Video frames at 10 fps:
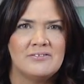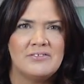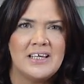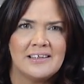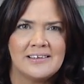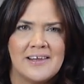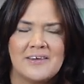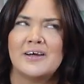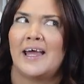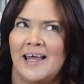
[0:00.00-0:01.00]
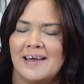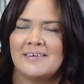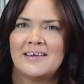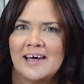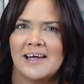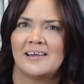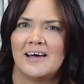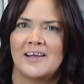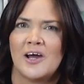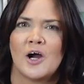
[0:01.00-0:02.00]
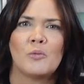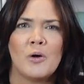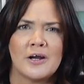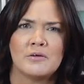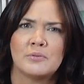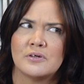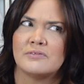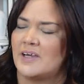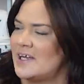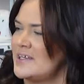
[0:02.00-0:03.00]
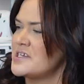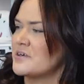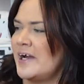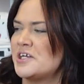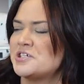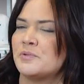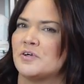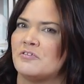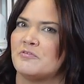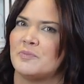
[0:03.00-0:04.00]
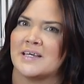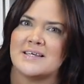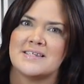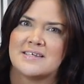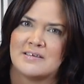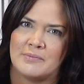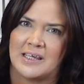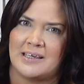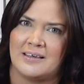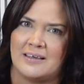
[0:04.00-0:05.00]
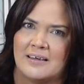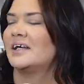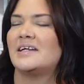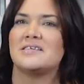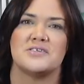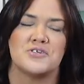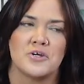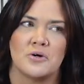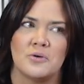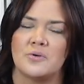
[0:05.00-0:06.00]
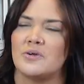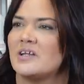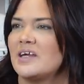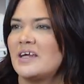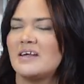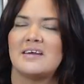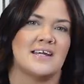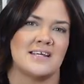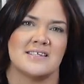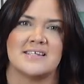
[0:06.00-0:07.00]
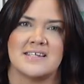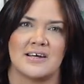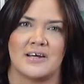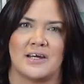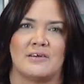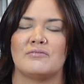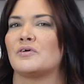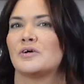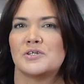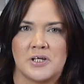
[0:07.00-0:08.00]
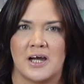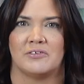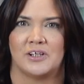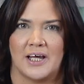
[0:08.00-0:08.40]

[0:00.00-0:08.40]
the vegan leather and the nylon are waterproof and scratch proof? Because to me, that is totally necessary for travel